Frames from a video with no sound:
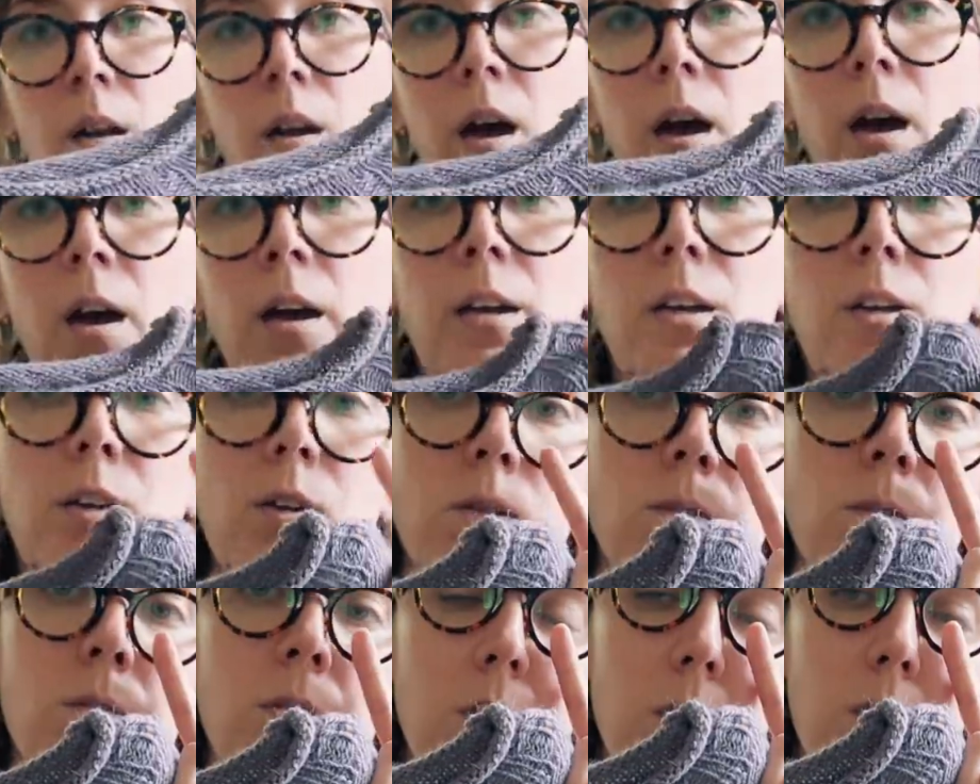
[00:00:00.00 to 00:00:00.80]
and I
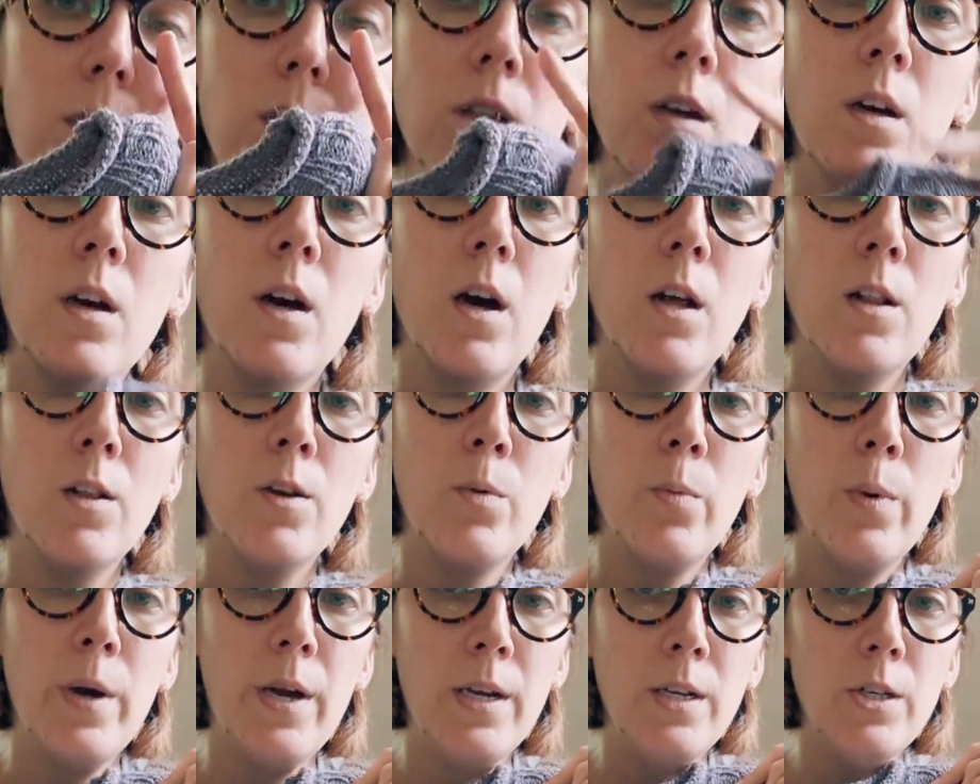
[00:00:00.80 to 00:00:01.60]
used the
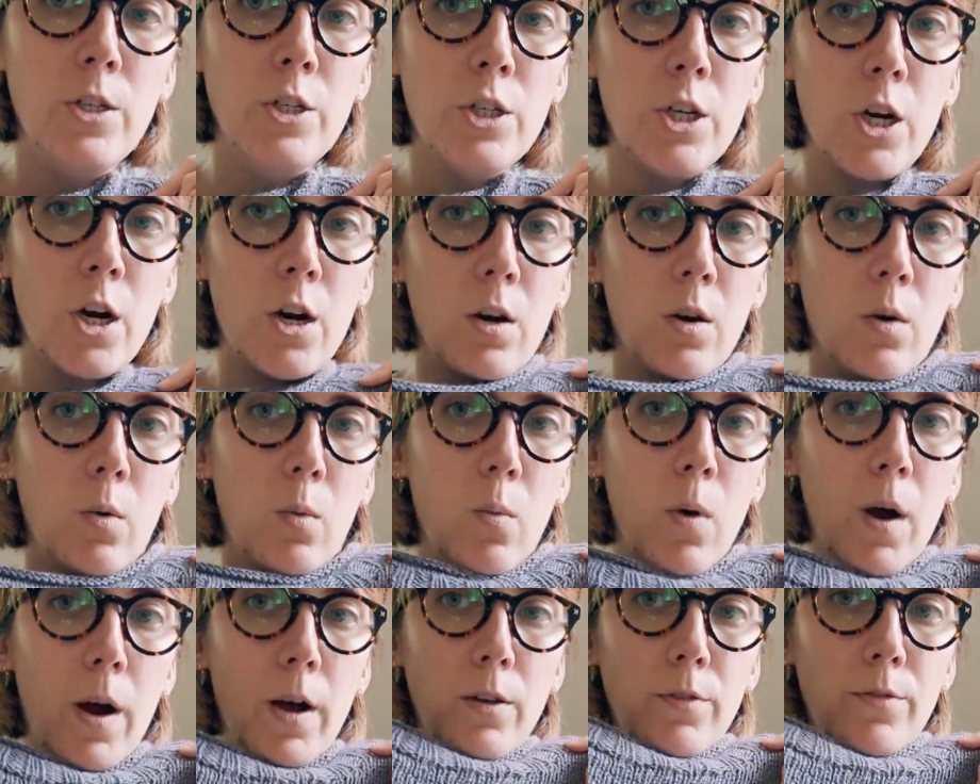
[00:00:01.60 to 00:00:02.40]
colorway Dark
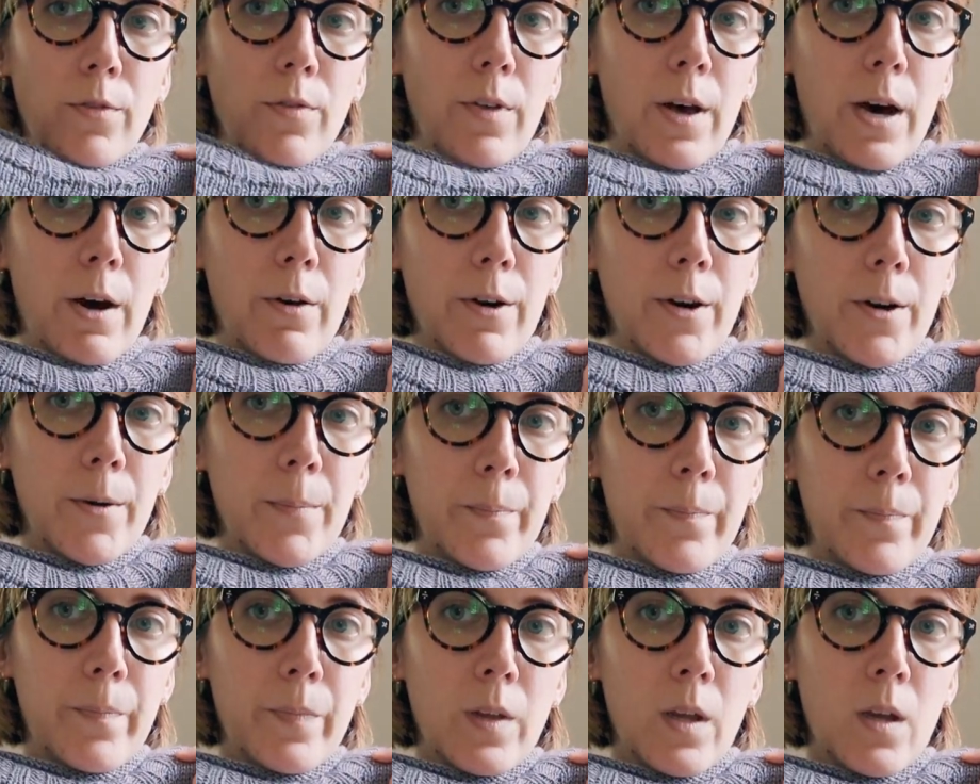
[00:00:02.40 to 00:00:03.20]

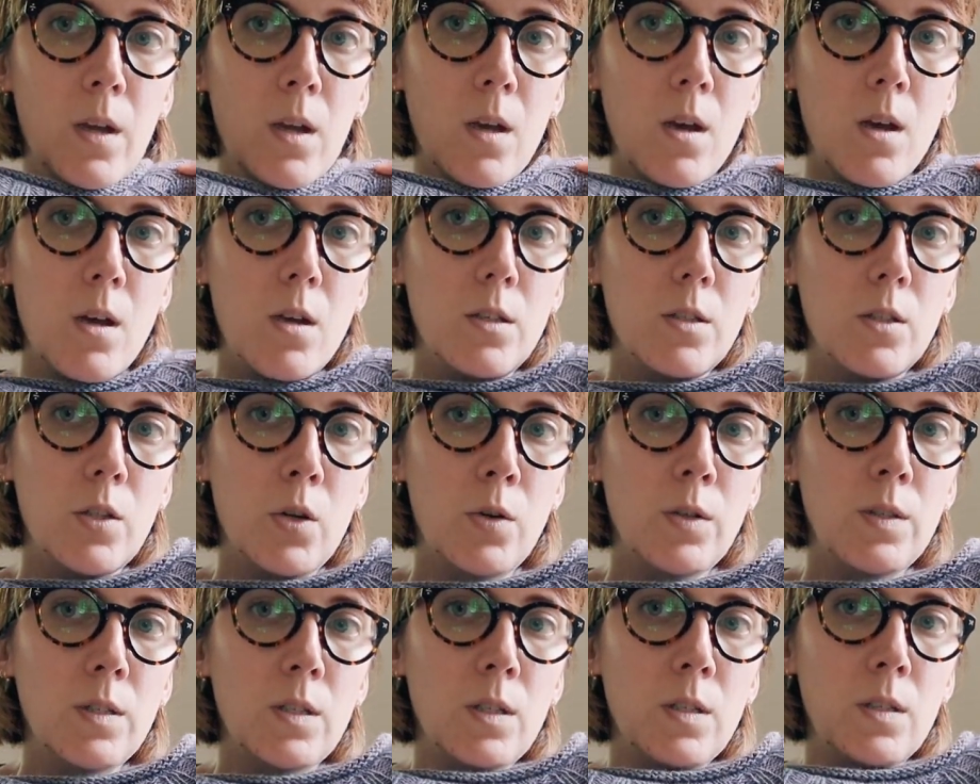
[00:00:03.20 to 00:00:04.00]
Wildflower.
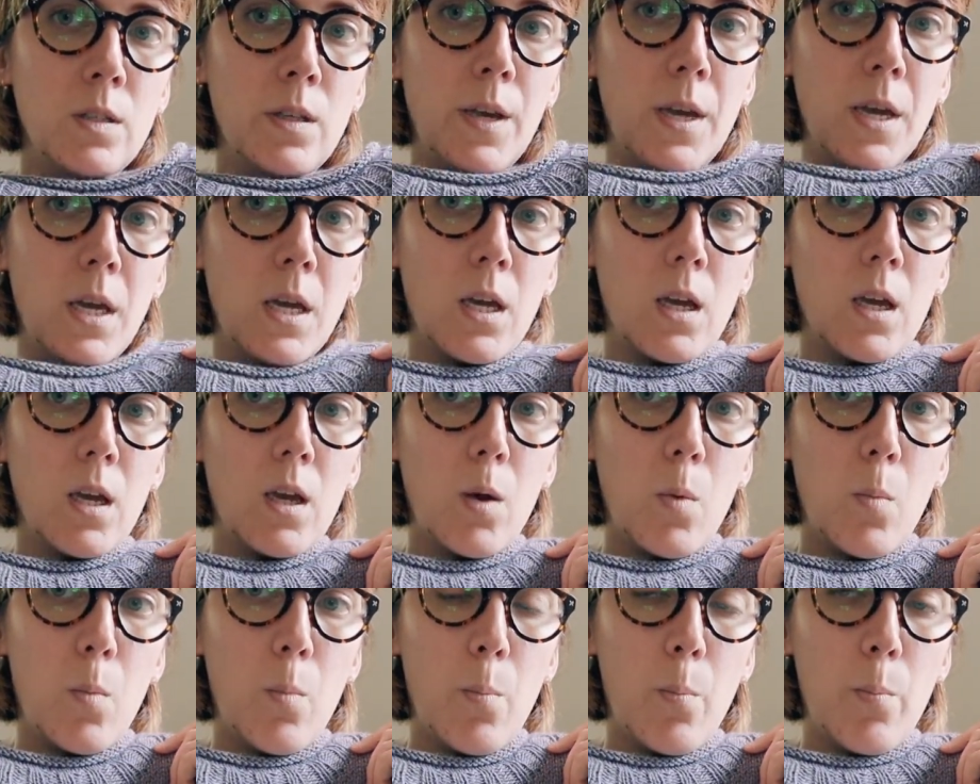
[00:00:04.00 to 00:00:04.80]
So it's this
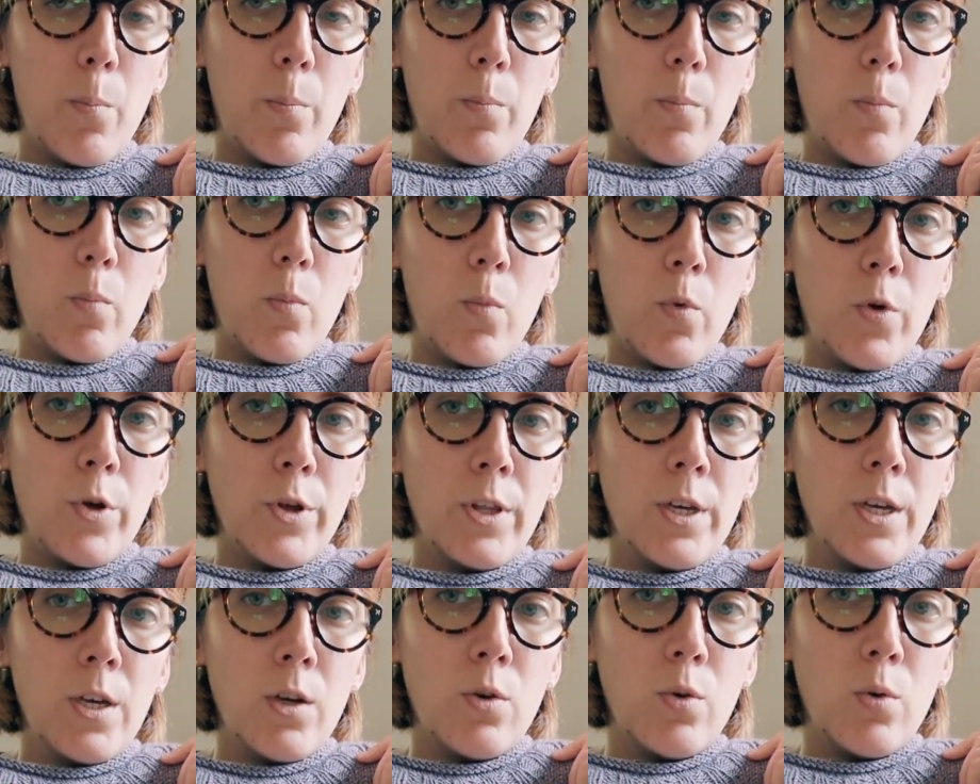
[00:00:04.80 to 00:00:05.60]
like
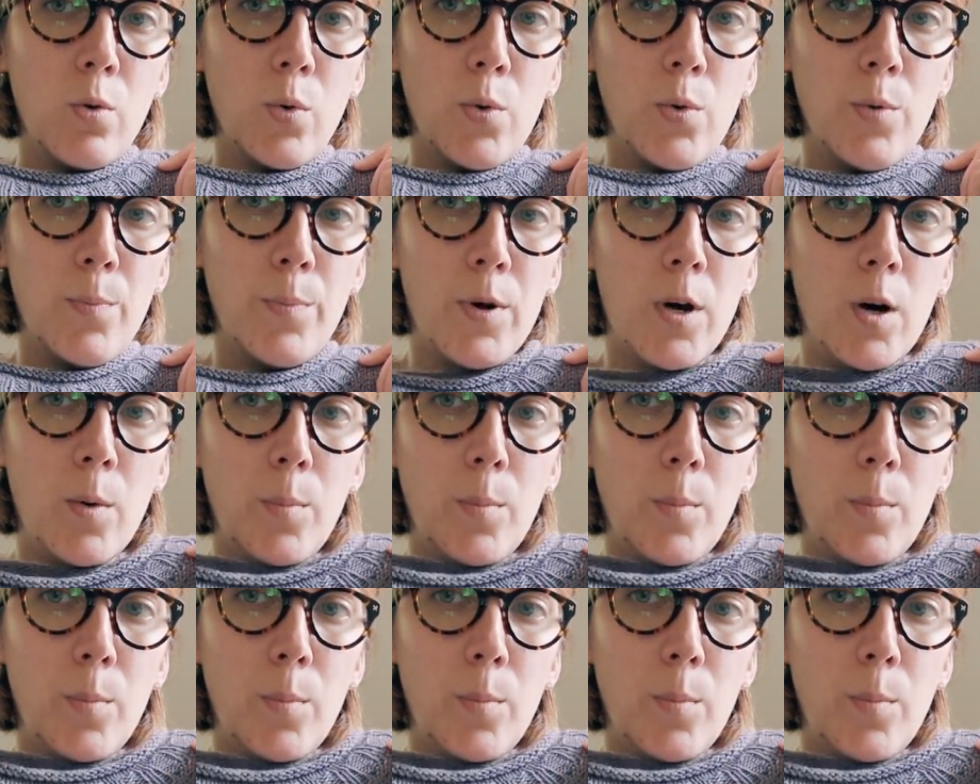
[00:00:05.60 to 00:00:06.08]
really cool